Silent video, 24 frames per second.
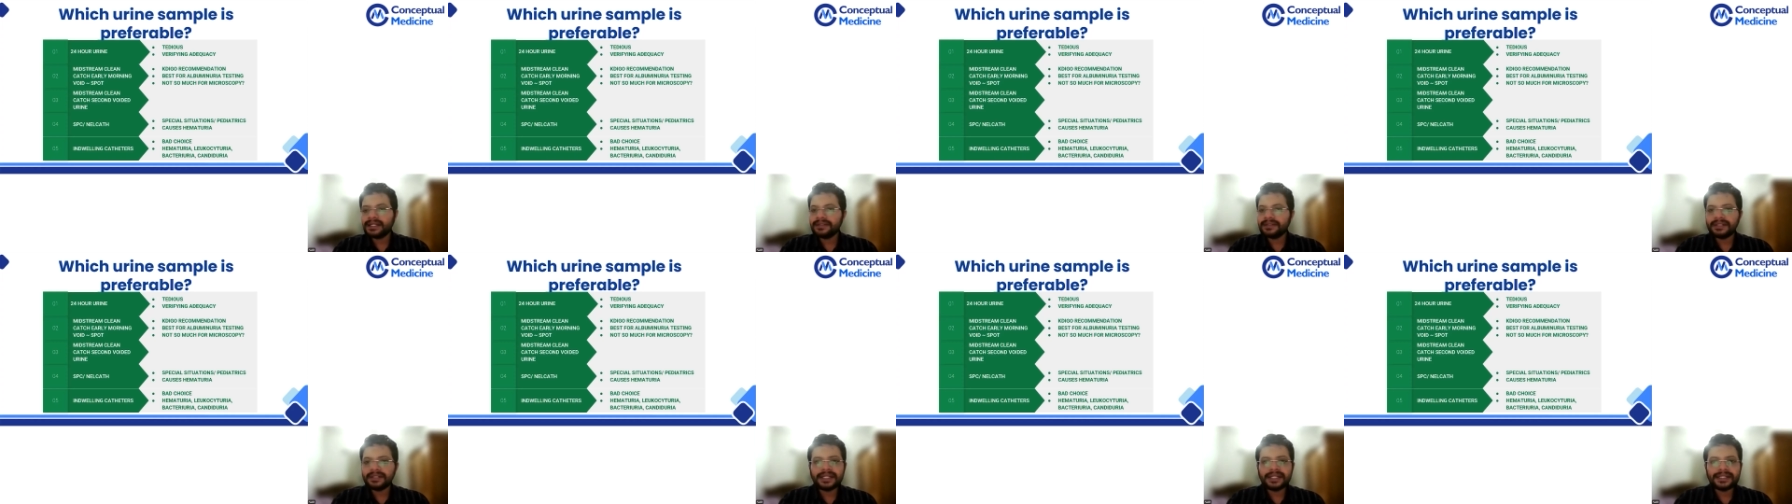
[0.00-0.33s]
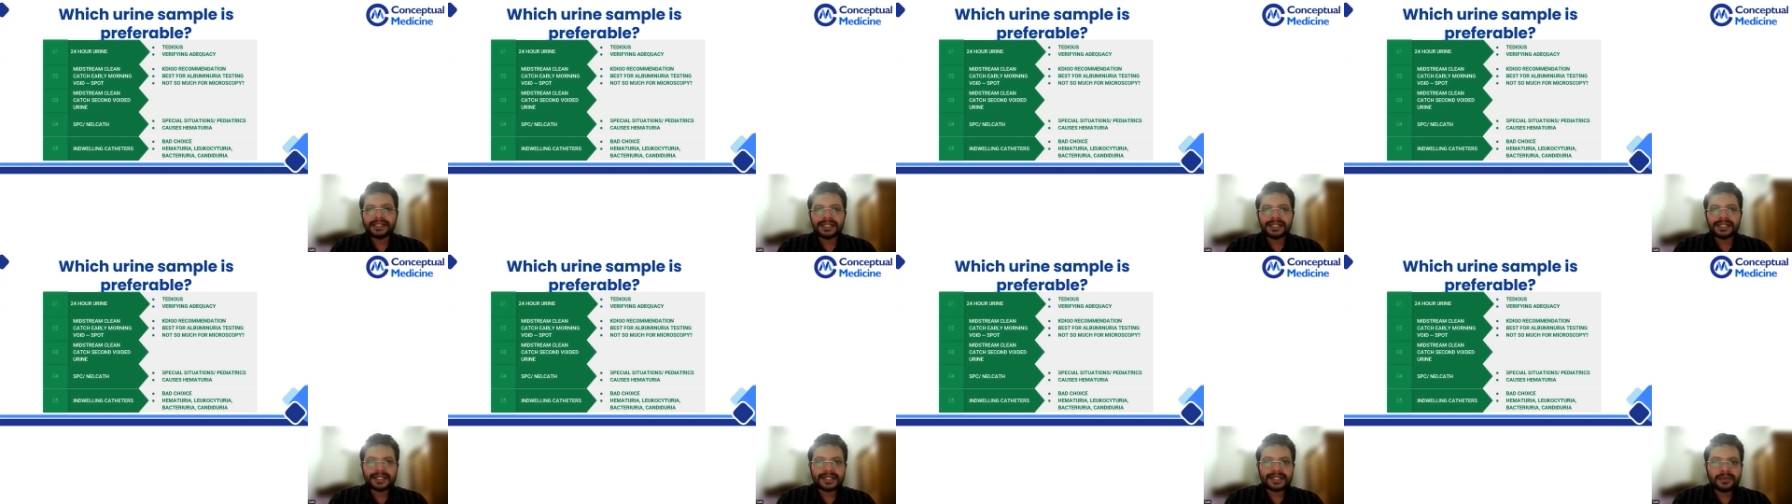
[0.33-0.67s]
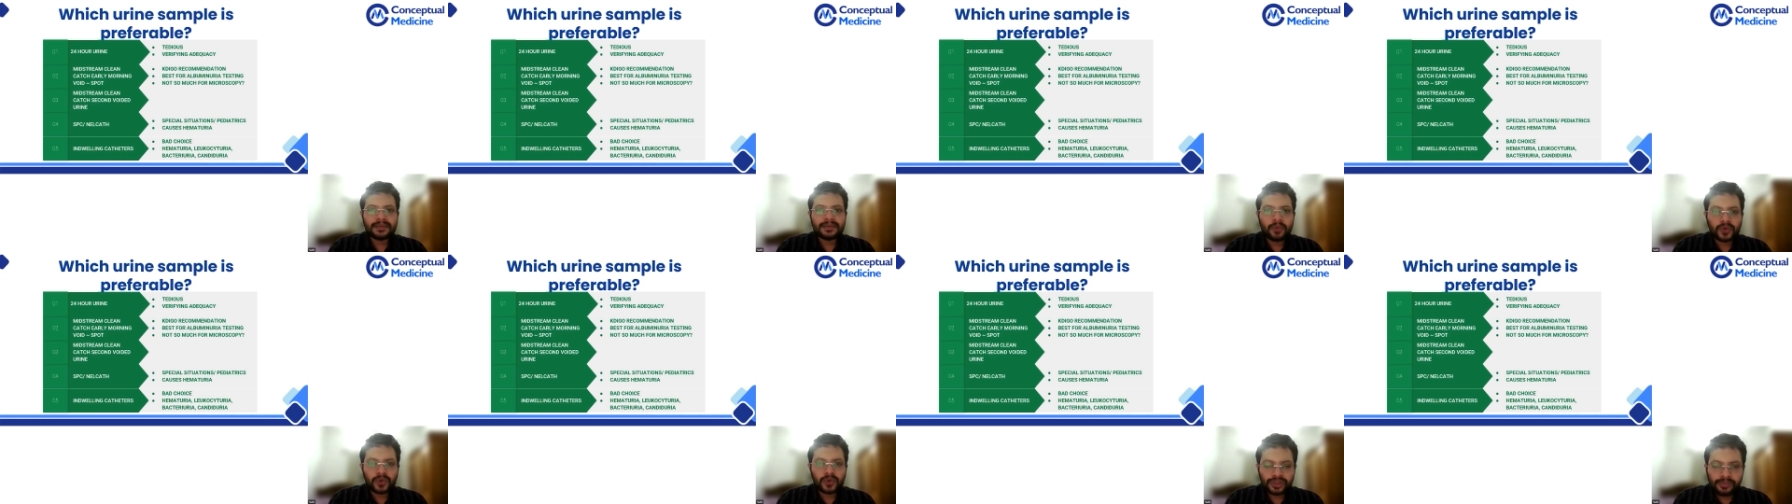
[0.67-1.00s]
it's the
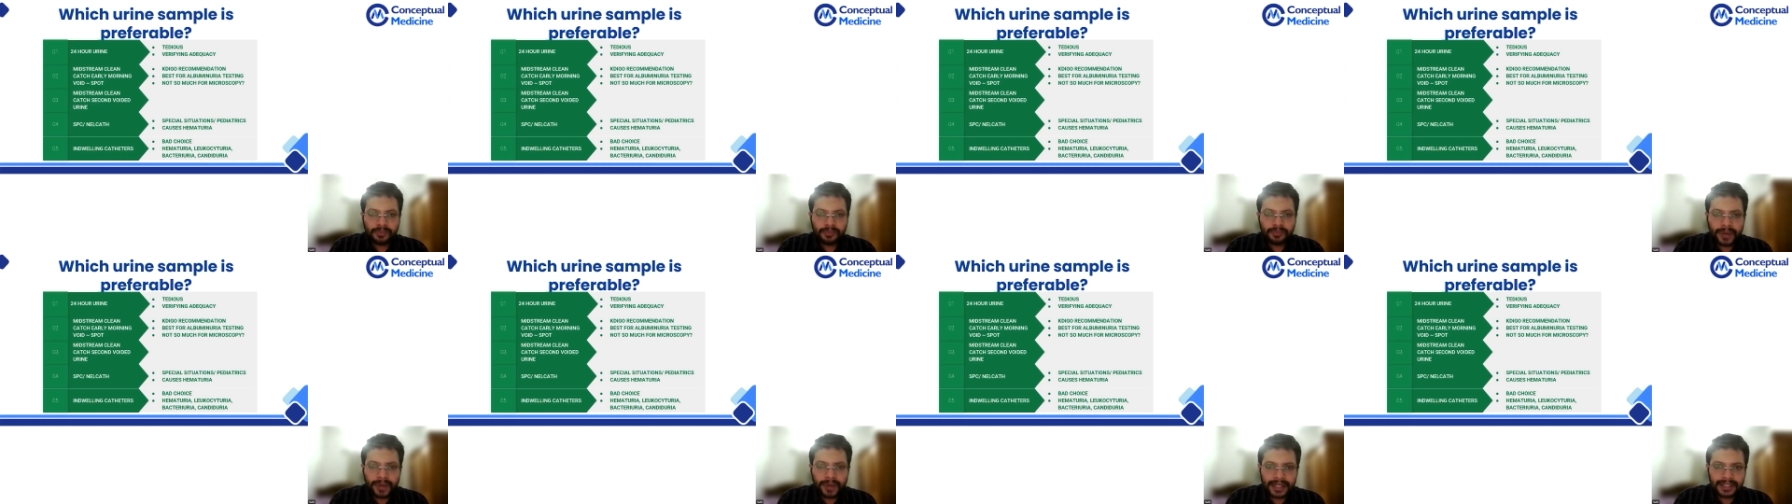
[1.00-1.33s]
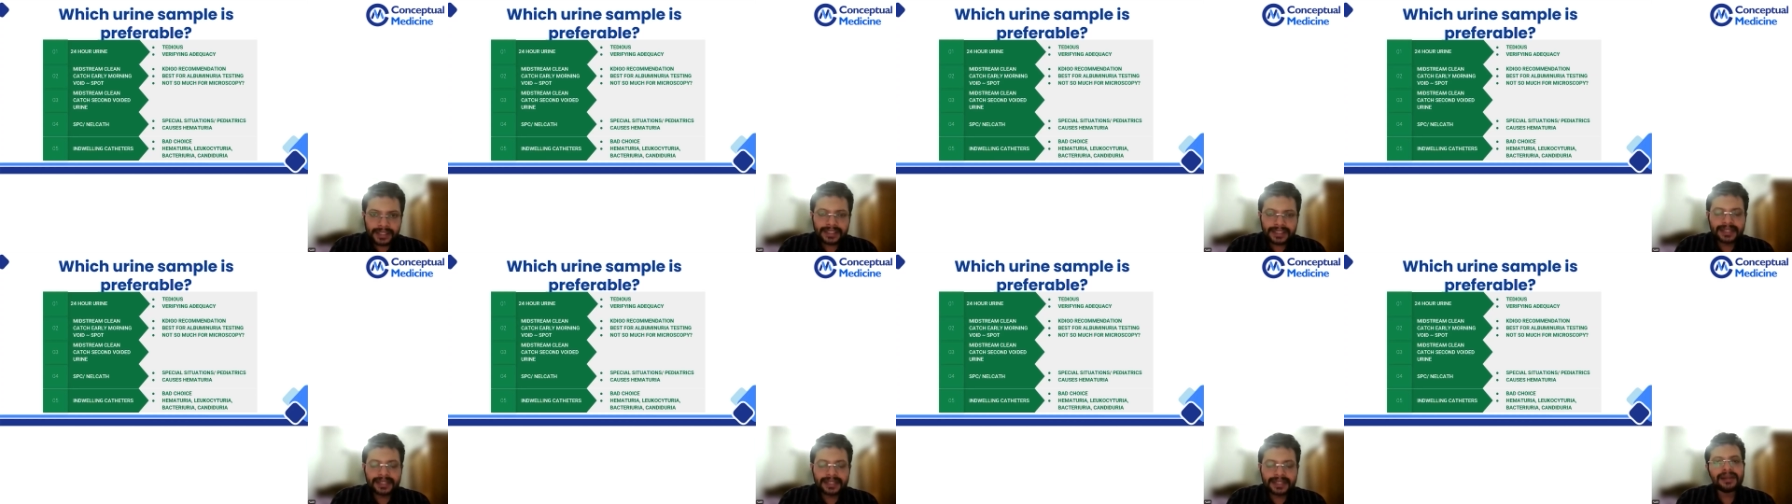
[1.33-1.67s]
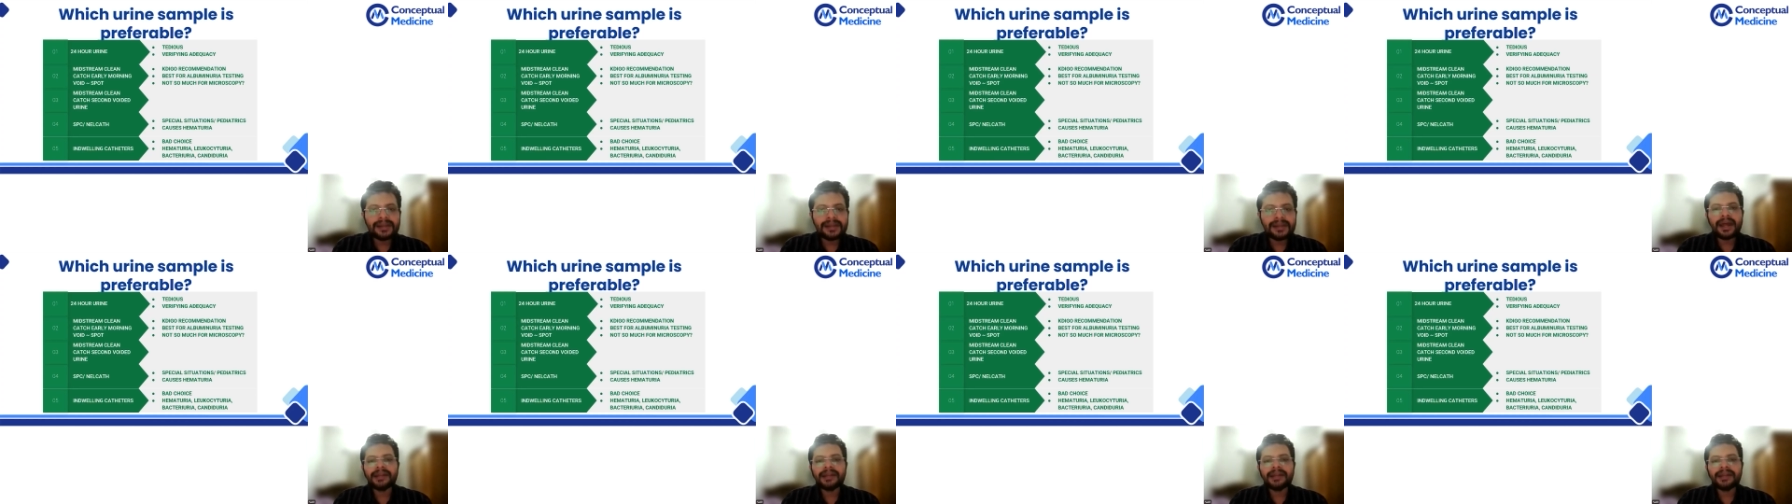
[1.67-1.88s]
most practical